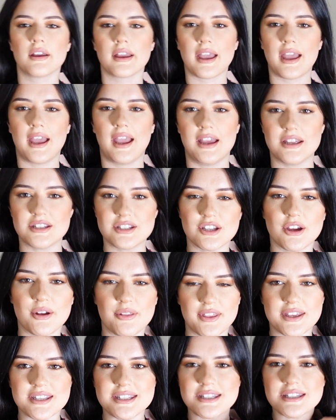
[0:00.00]
Okay, so
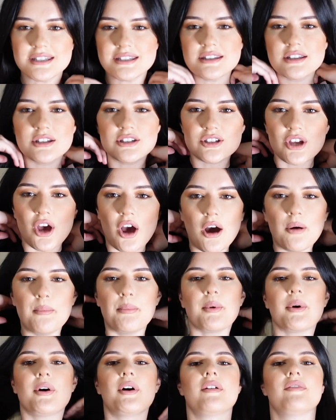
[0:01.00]
this is the
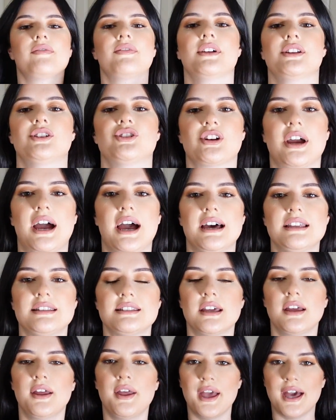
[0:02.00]
top of the
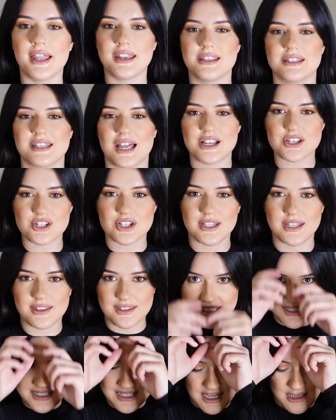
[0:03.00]
dress and it's actually
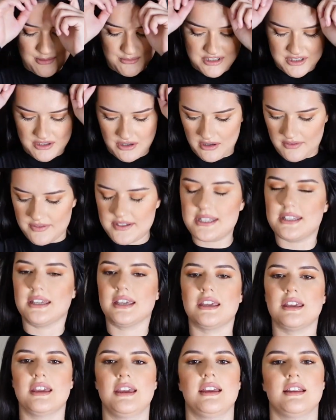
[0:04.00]
the same sort of
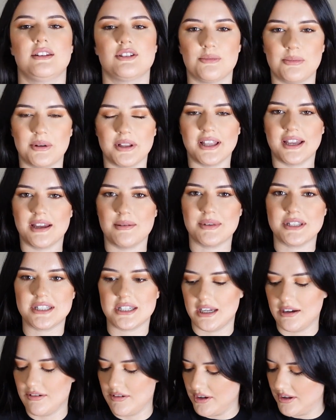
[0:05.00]
slinky double A
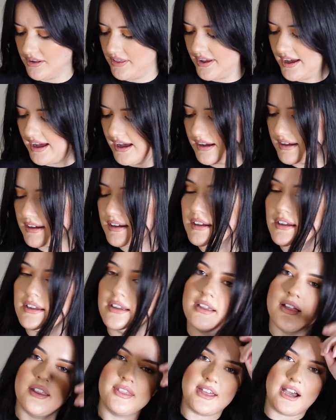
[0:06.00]
material that
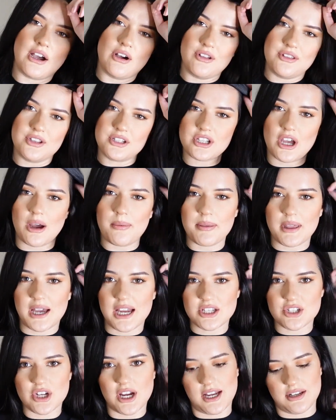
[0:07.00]
other top
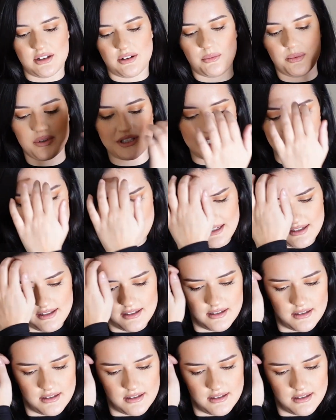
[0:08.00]
that I tried on was in.